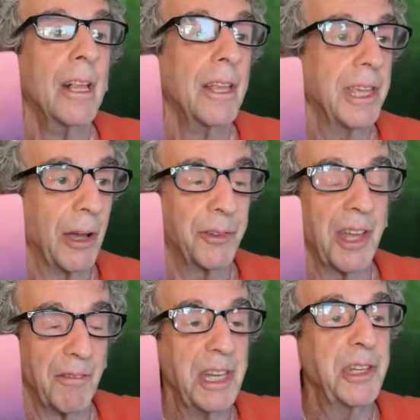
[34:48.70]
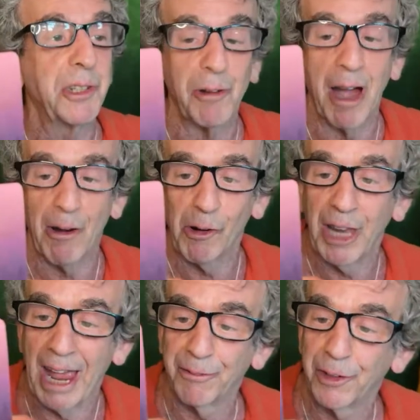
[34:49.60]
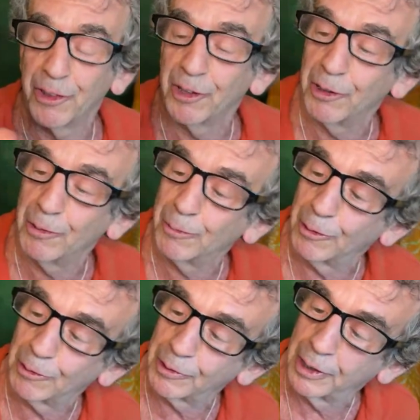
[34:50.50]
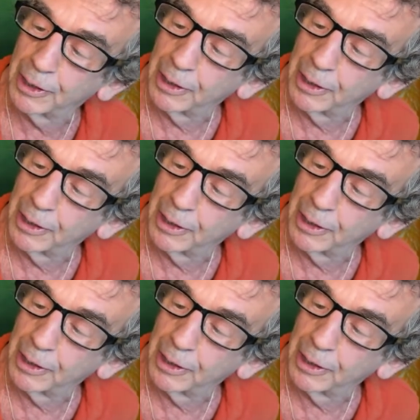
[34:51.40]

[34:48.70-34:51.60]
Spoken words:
72 hours after the new moon.